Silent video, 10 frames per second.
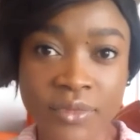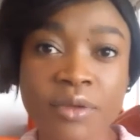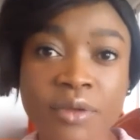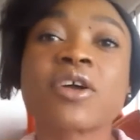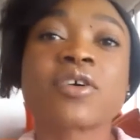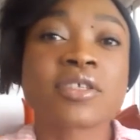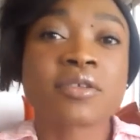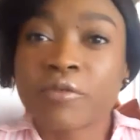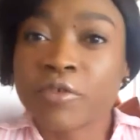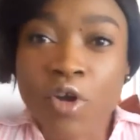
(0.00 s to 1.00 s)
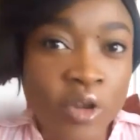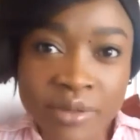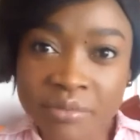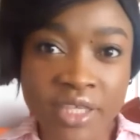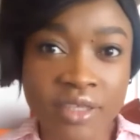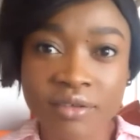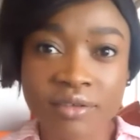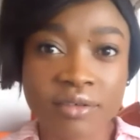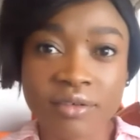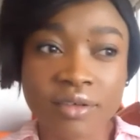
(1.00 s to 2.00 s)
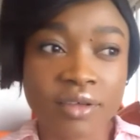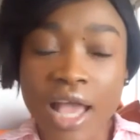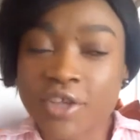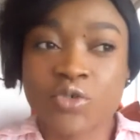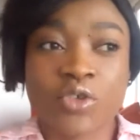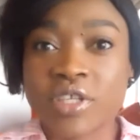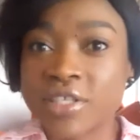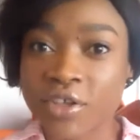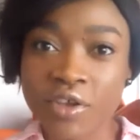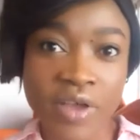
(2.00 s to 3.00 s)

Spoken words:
Because only me. I shouldn't deserve,